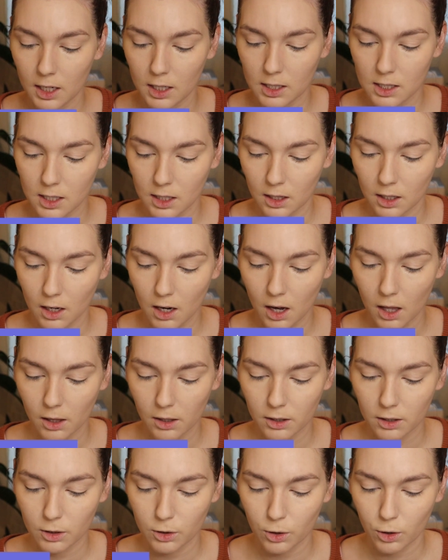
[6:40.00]
and it's in the
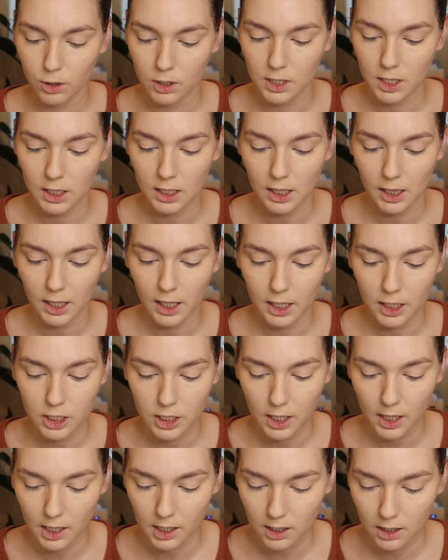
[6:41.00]
color Dulce de
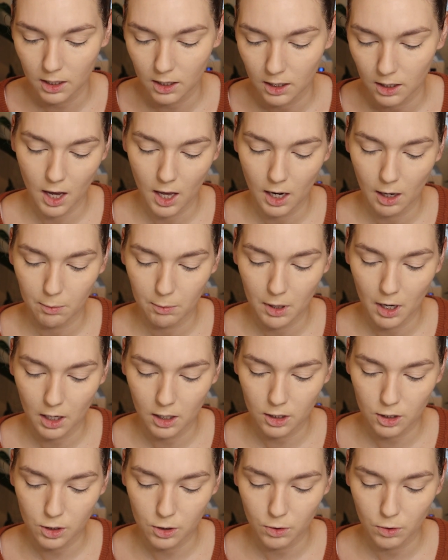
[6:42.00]
Leche. And I'm
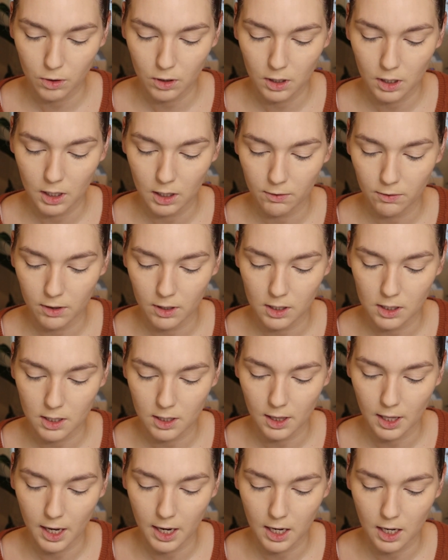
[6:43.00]
not sure if this
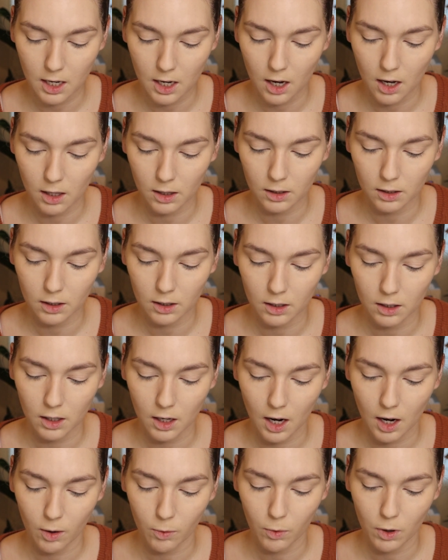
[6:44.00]
light
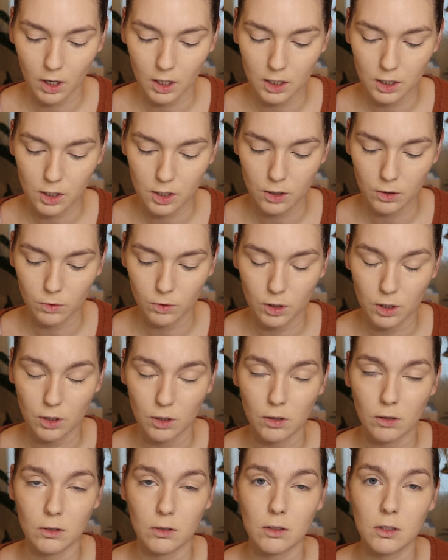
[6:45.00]
color I want to
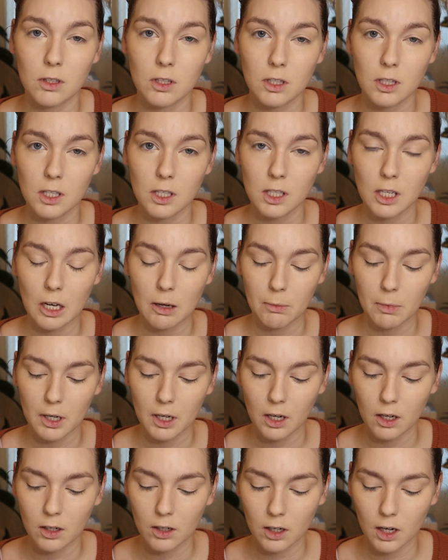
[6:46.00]
use to set
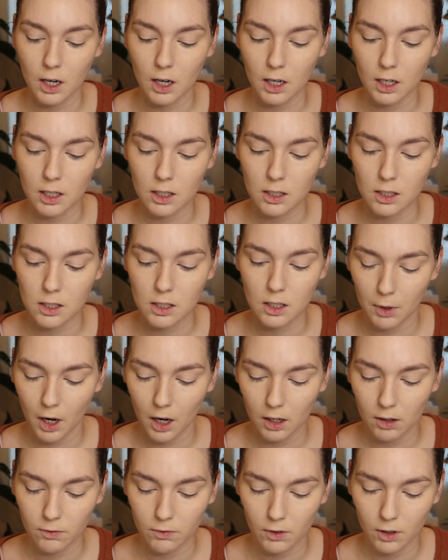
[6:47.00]
my under eyes. I'm
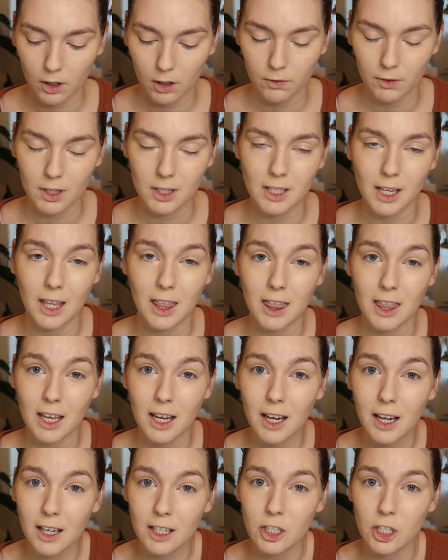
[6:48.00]
kind of nervous. I
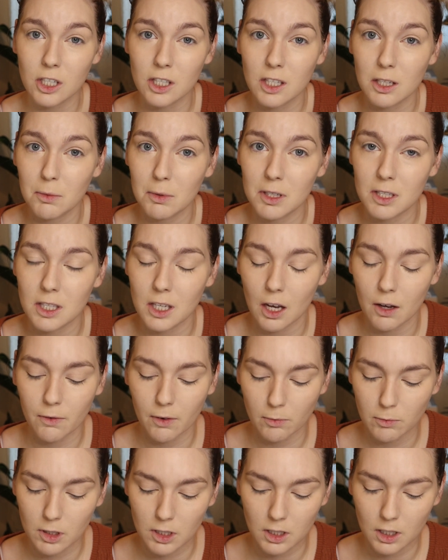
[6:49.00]
think just to be safe,
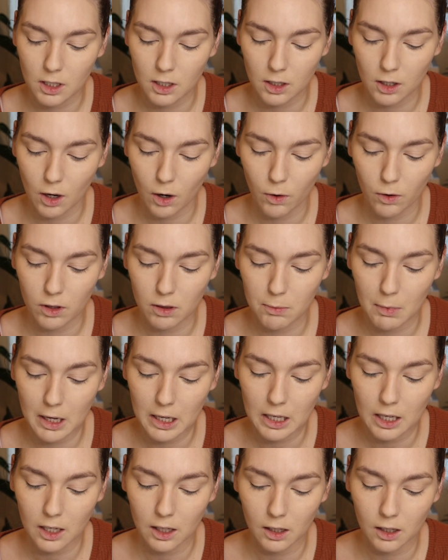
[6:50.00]
I'm just gonna go with
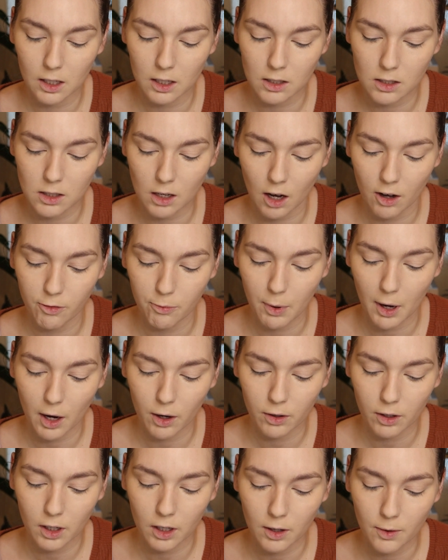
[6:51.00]
my Ilia soft
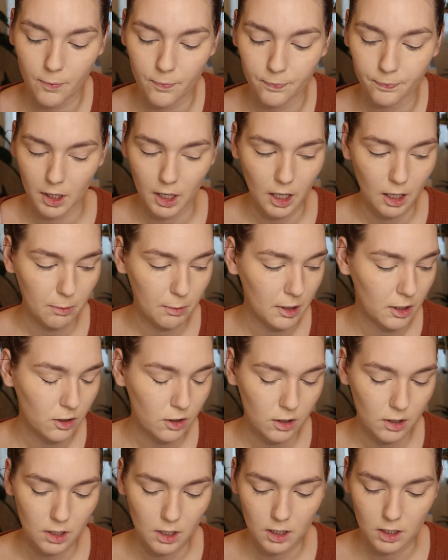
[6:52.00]
powder. But I am
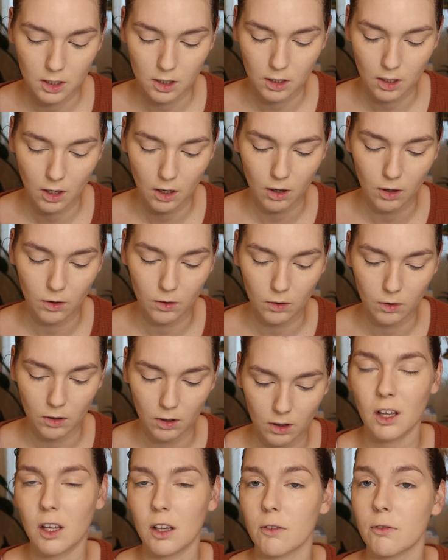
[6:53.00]
interested to know
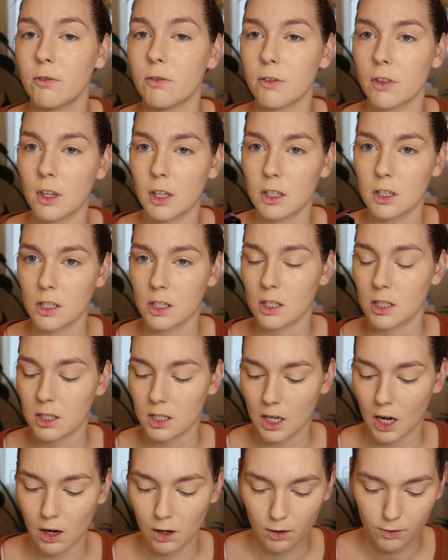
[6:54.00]
if this is
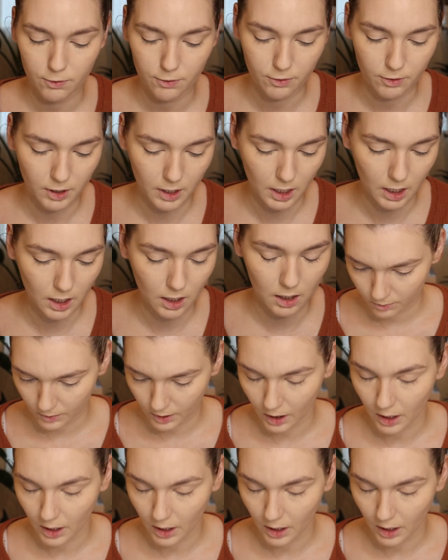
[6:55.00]
talc free.